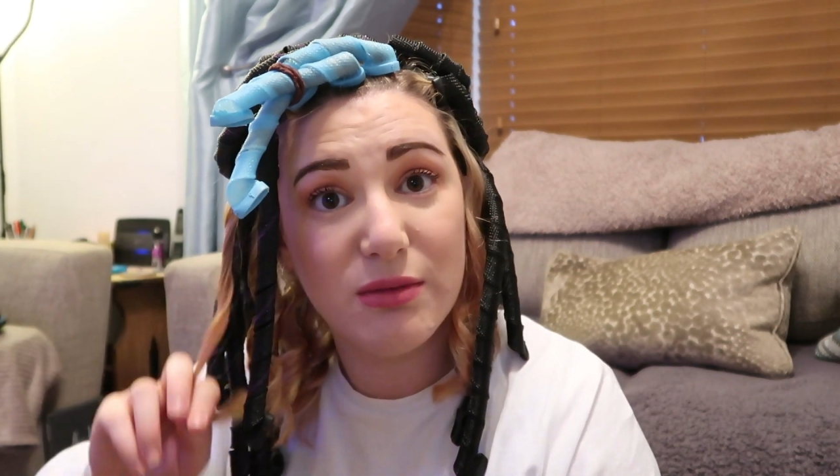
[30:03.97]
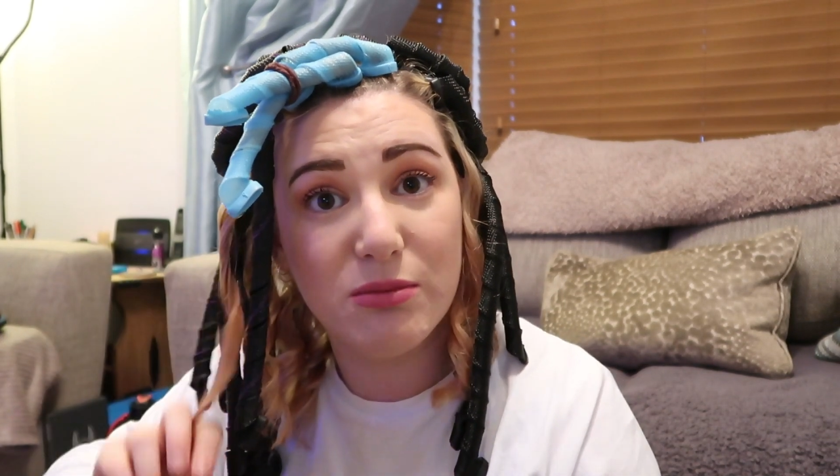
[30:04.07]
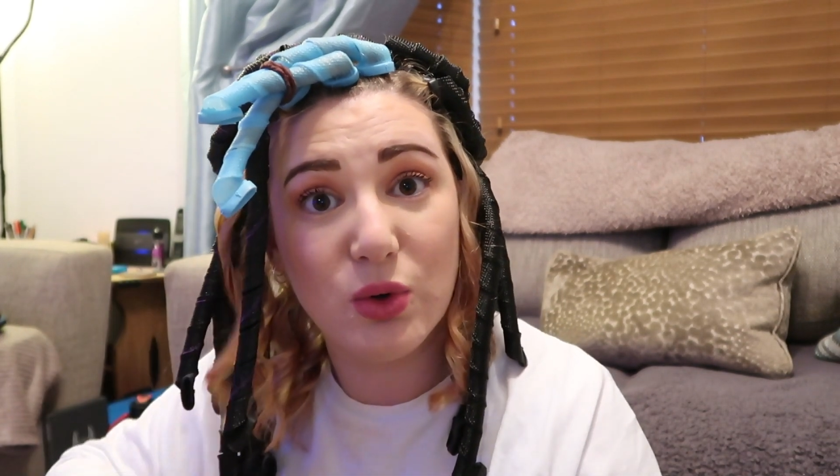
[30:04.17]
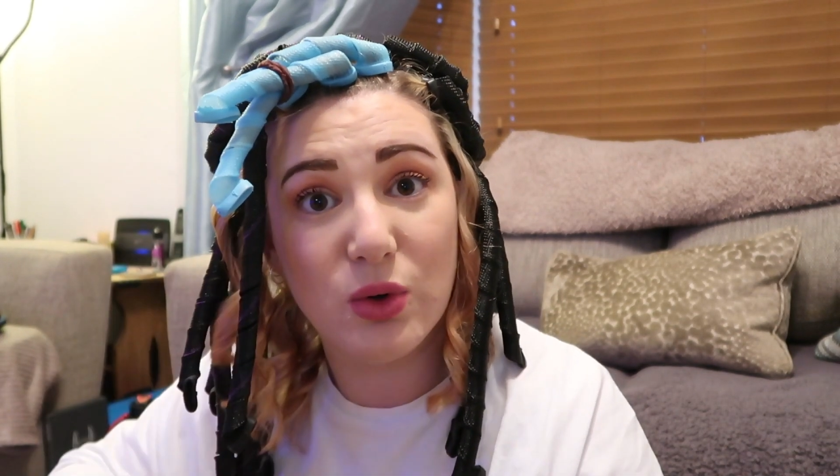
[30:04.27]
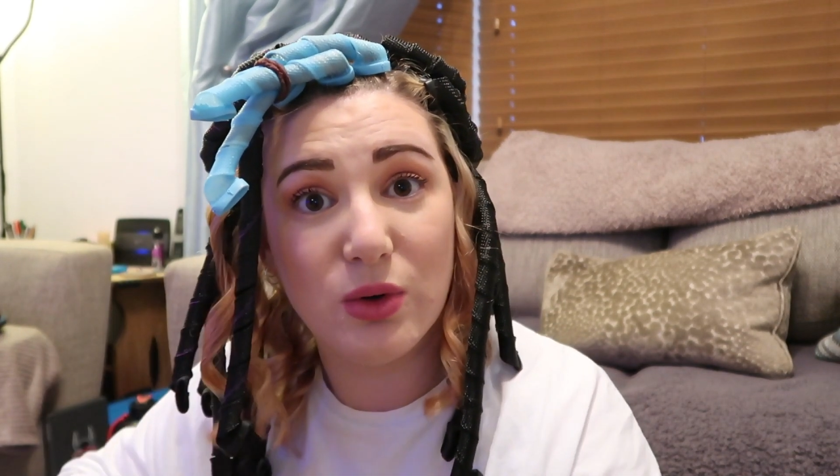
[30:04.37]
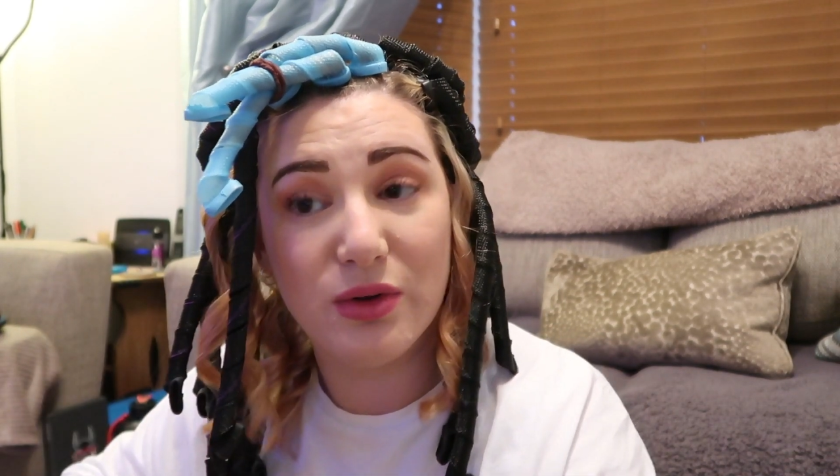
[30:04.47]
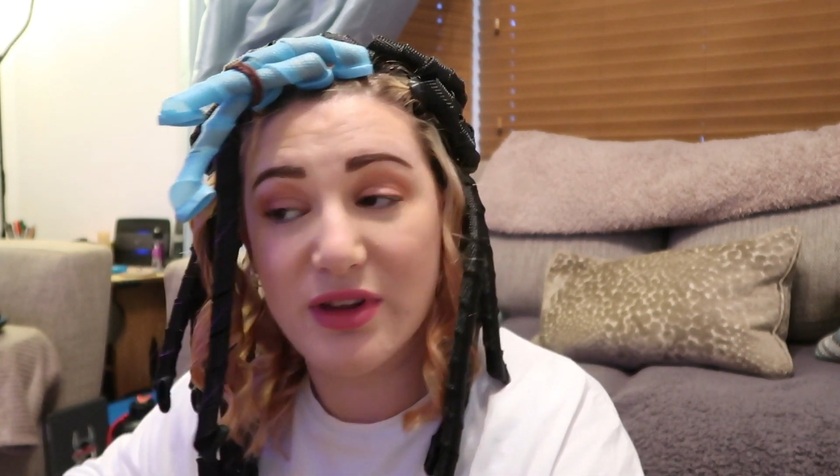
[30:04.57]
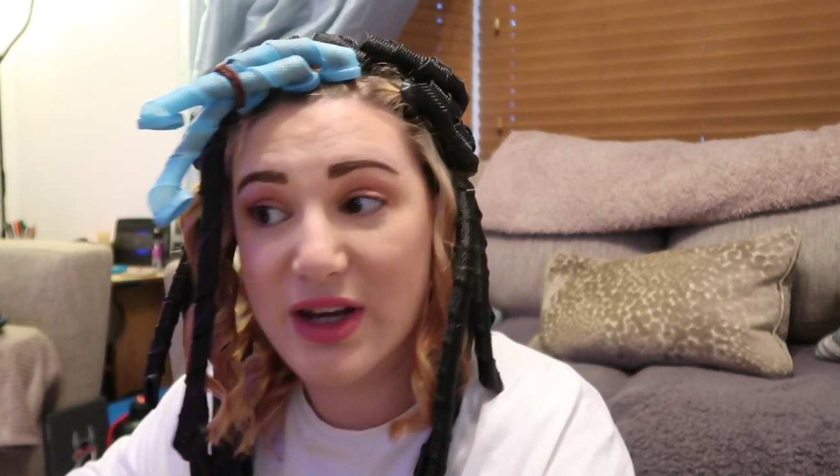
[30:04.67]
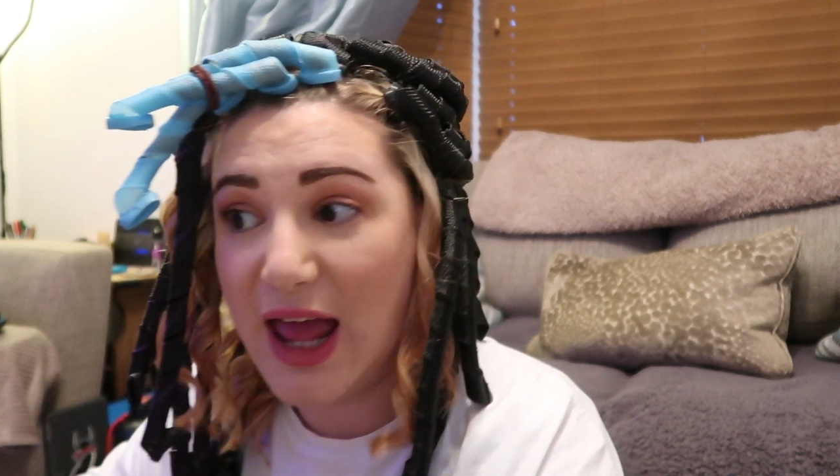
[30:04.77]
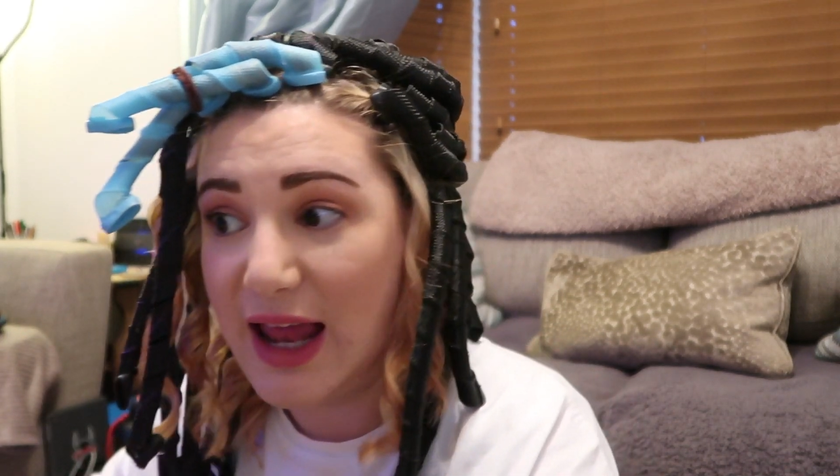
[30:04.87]
more
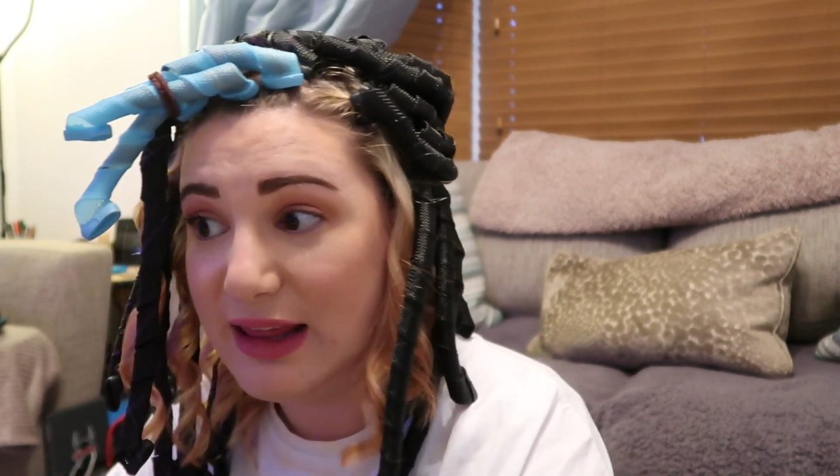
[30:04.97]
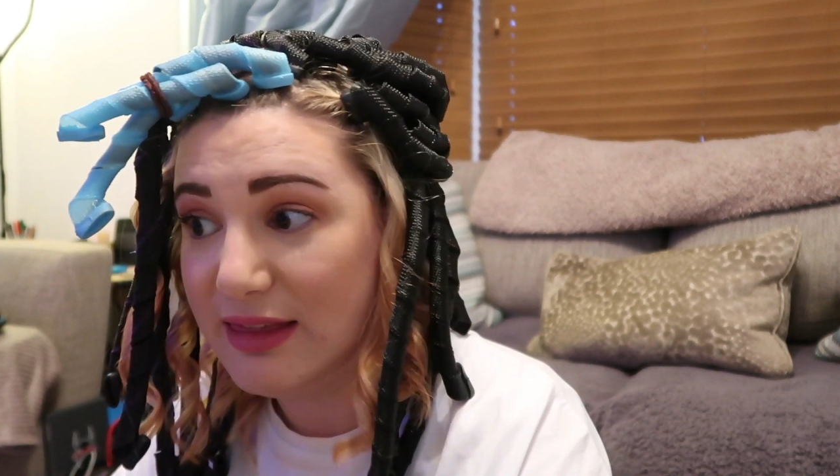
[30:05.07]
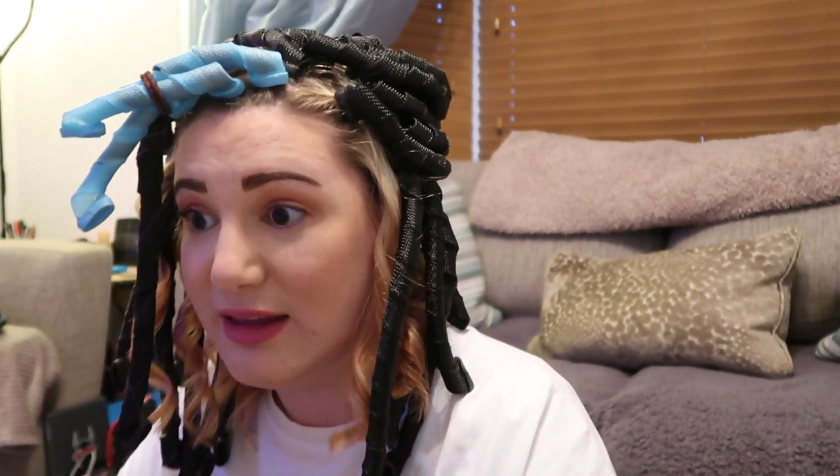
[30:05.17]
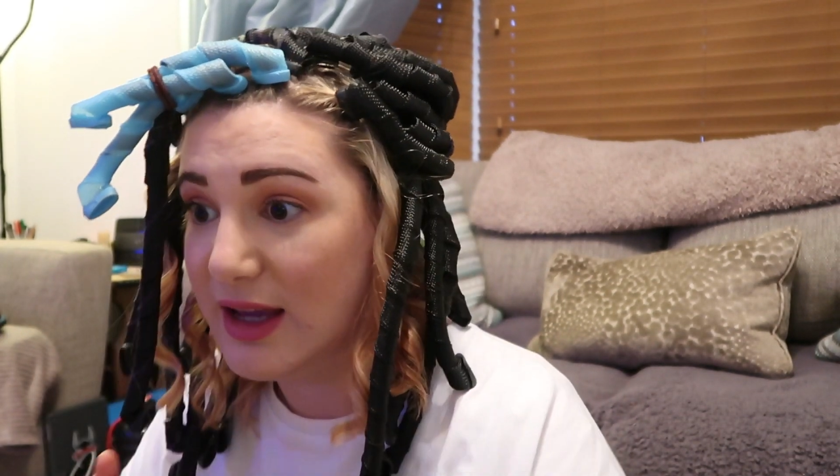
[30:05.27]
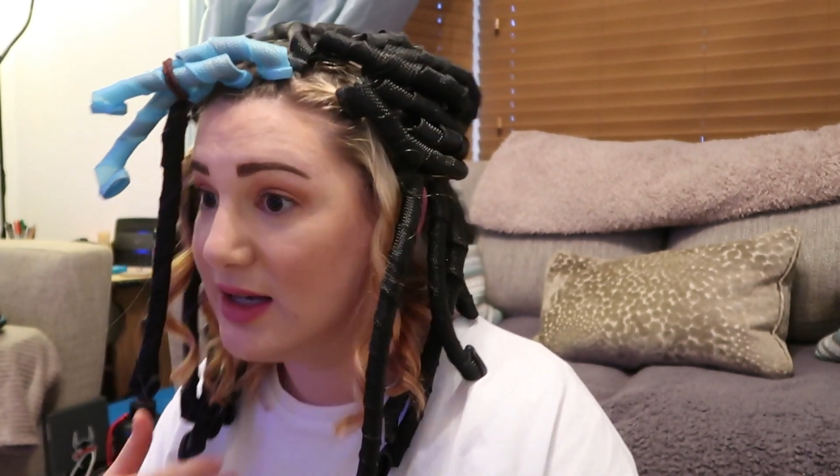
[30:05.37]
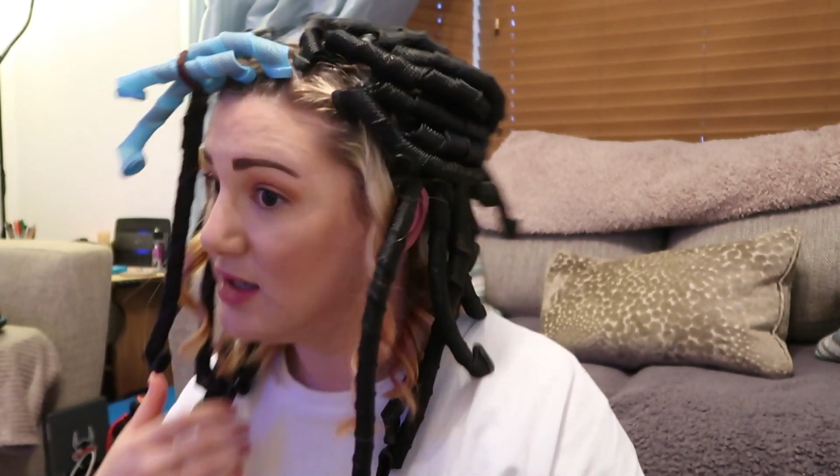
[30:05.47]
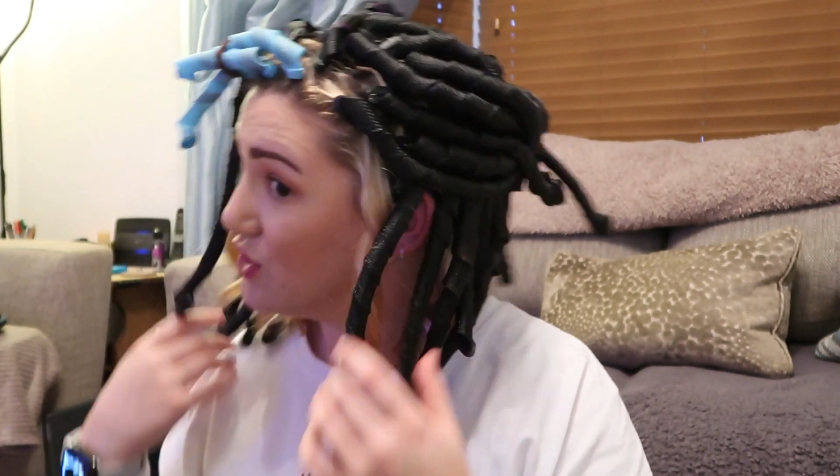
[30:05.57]
than anything.